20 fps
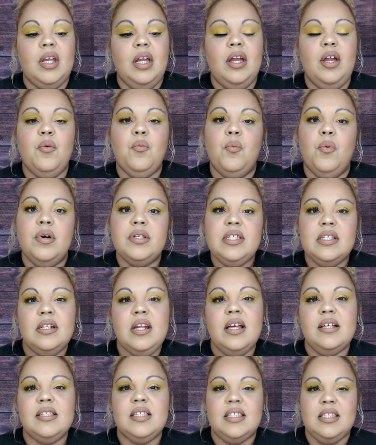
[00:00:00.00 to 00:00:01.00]
it wasn't
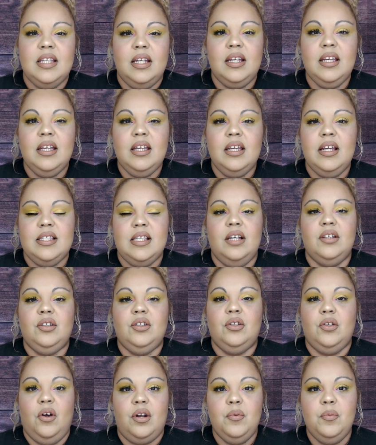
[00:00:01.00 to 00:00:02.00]
as sticky as I
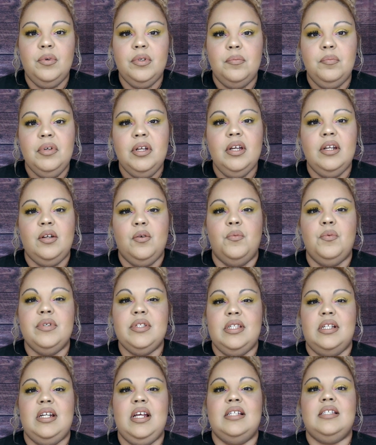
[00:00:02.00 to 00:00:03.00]
thought it would be, and it
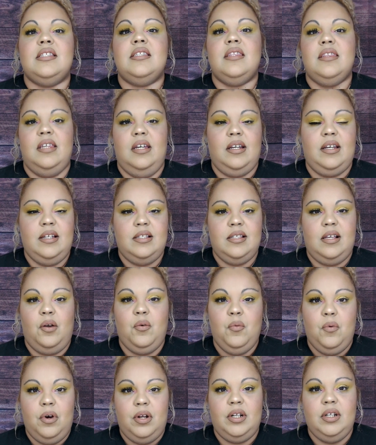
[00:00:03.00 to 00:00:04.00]
wasn't as thick as I
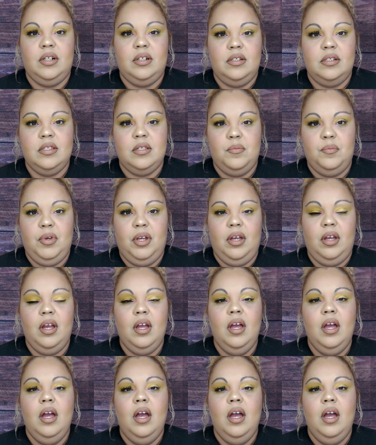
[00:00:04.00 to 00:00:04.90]
wanted it to be.